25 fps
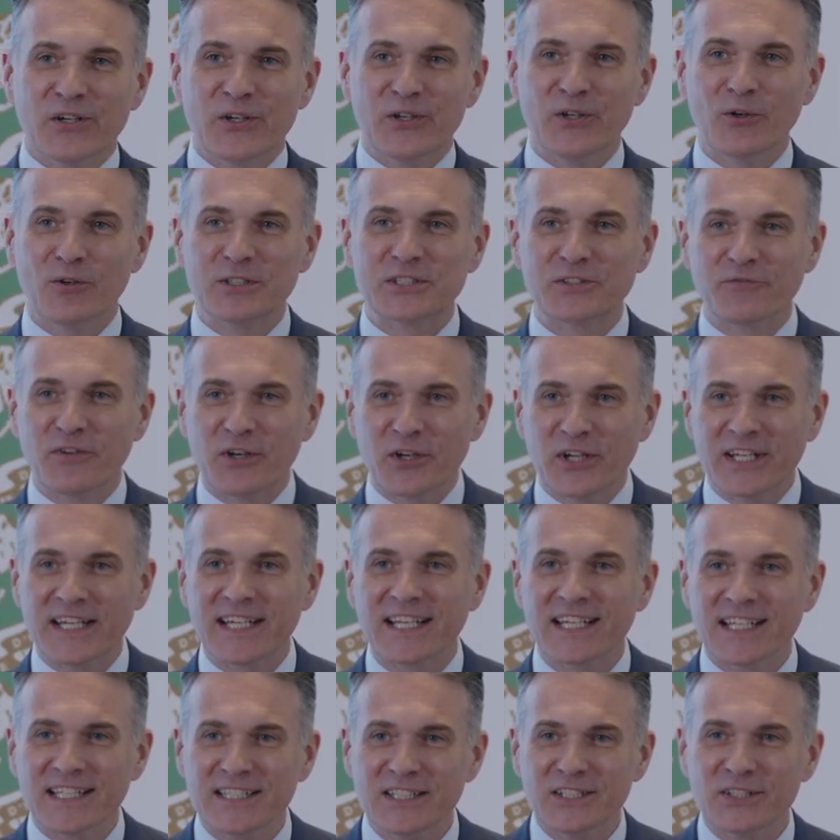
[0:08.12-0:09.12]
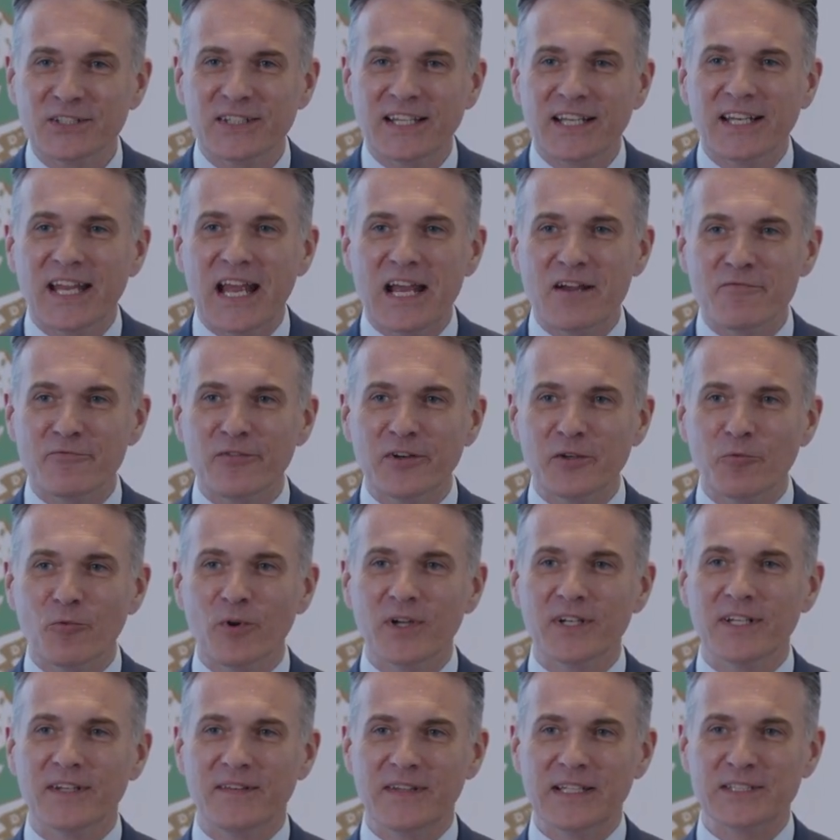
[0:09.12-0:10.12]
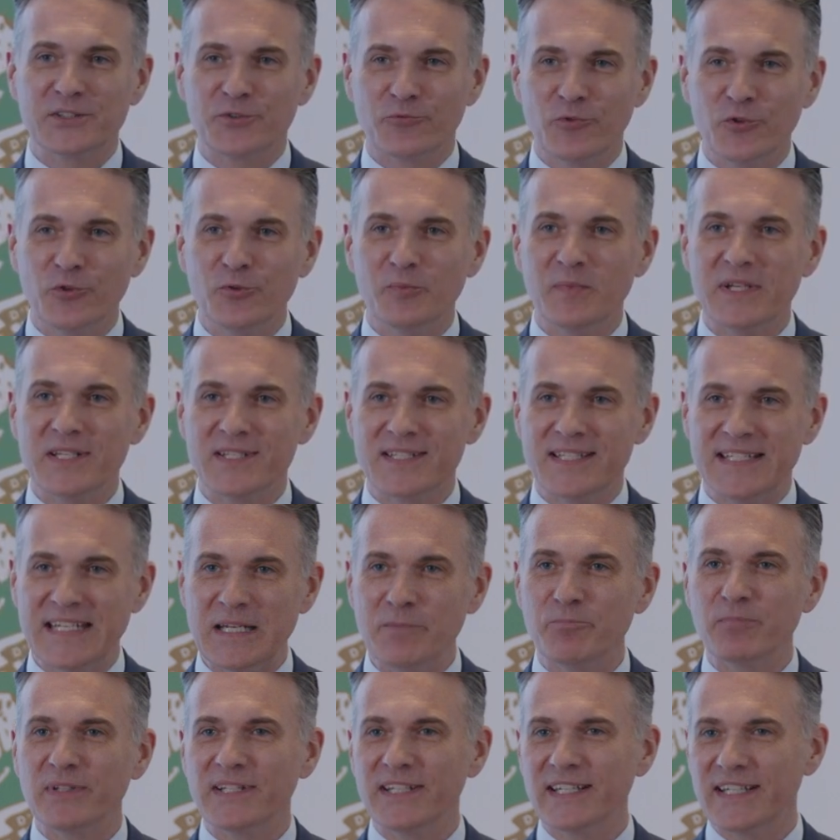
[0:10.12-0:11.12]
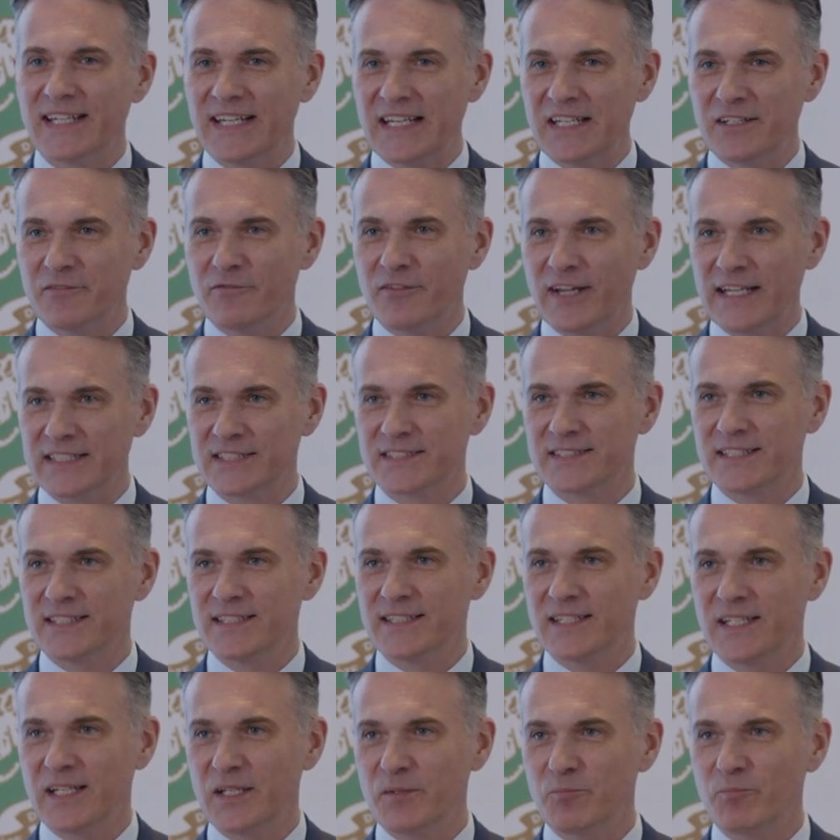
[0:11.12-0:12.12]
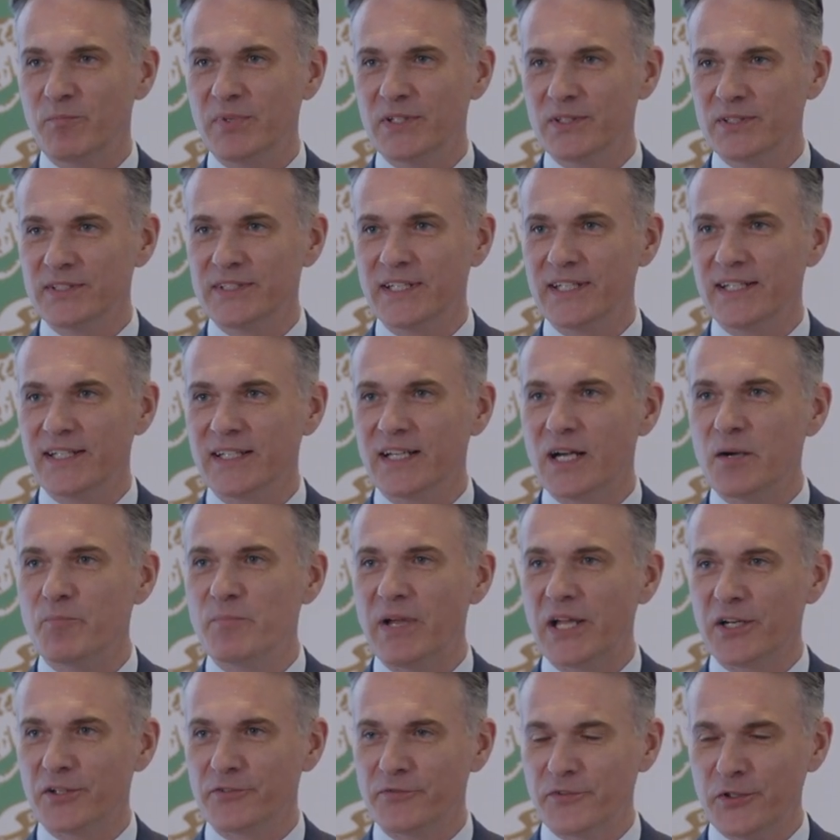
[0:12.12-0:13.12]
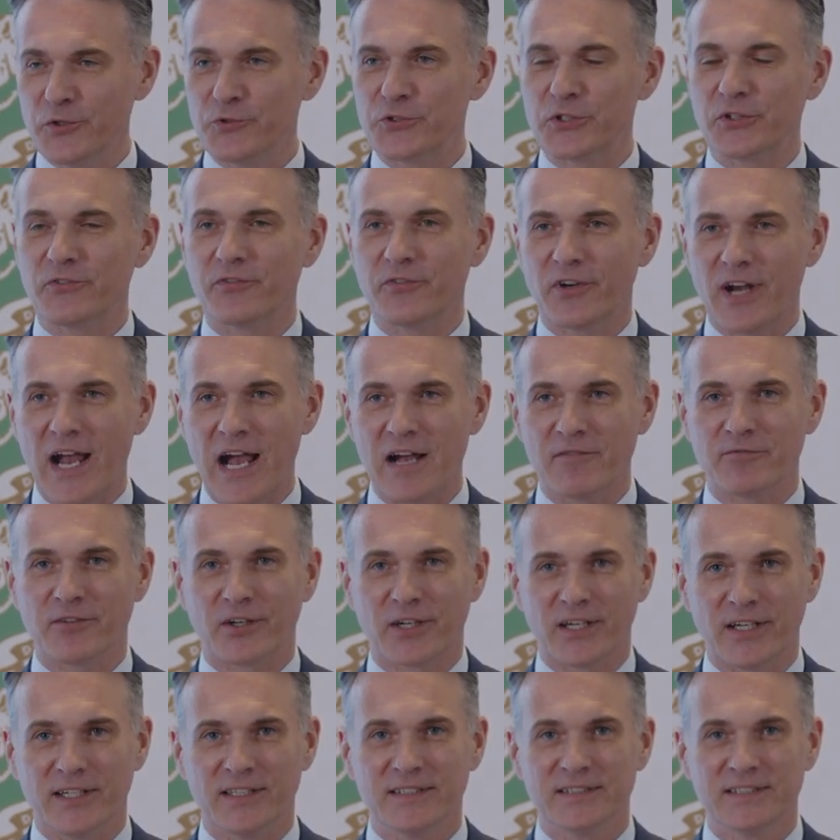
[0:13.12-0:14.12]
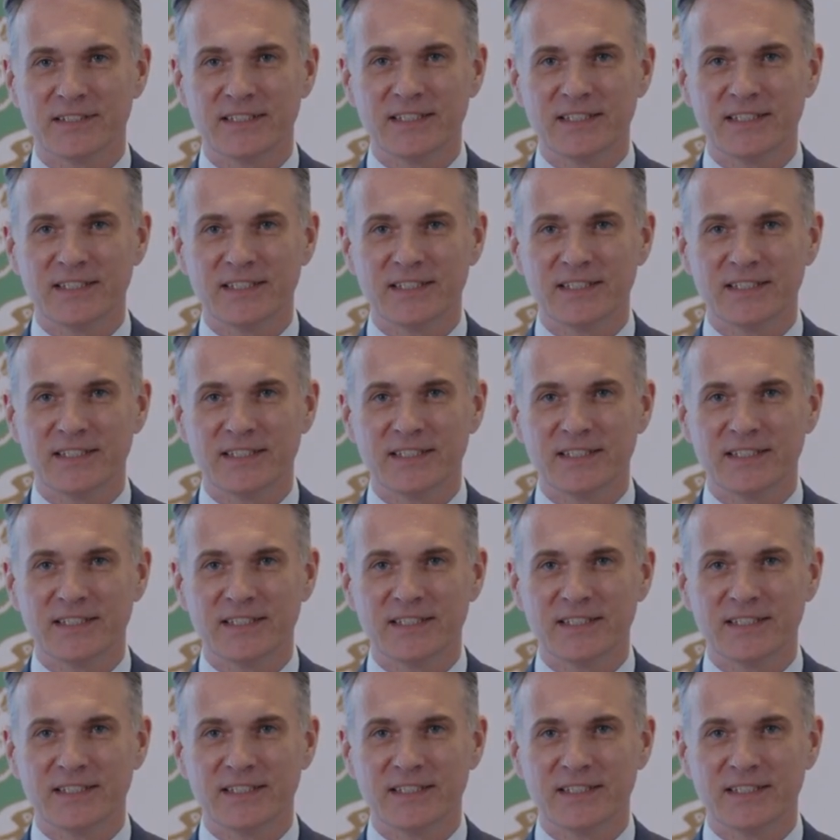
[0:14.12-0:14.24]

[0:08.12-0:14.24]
You know, it's very clear that everyone in this room is deeply invested in building a better future for Africa.